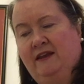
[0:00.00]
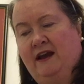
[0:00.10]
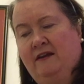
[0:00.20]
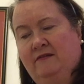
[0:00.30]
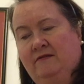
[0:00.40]

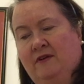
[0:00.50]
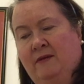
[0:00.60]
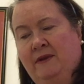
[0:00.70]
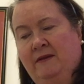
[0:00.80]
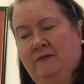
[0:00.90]
that,"
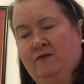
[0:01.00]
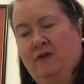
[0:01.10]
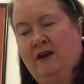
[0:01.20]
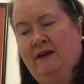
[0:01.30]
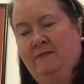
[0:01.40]

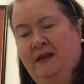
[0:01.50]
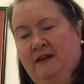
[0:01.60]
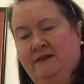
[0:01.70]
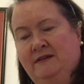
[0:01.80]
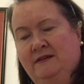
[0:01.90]
Ron
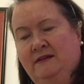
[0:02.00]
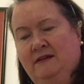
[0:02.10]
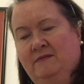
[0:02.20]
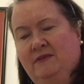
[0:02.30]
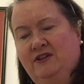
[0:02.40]
admitted.
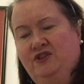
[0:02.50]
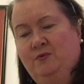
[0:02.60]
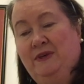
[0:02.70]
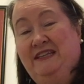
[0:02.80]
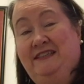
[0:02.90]
"Mind you,
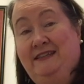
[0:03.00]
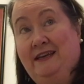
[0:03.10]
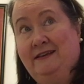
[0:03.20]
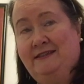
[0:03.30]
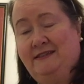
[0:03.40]
we
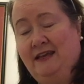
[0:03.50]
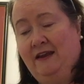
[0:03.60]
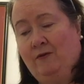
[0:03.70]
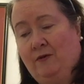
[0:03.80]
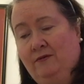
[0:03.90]
did
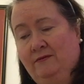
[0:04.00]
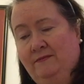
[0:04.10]
save her."